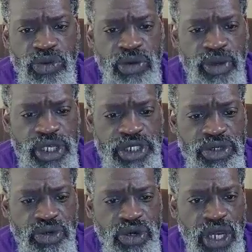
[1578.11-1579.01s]
Want to make
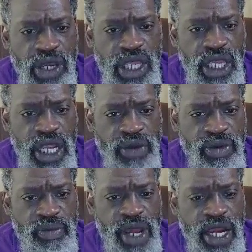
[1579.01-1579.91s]
sure I get
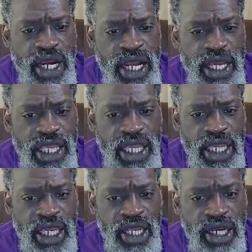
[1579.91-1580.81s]
everybody that I
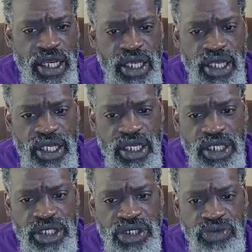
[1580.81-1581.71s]
can.
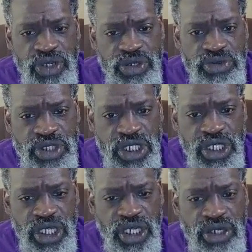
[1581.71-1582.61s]
So we don't see
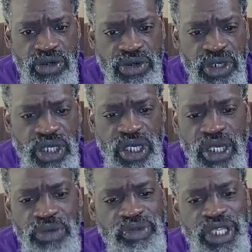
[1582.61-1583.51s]
none on,
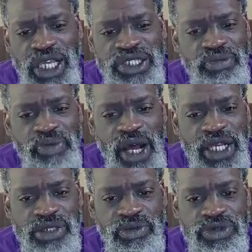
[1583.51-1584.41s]
but that's
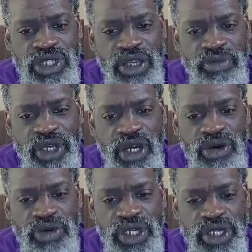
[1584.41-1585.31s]
impossible. So let me go
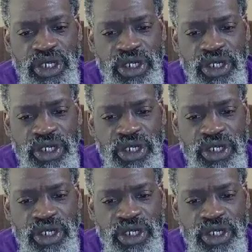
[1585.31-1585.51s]
on in.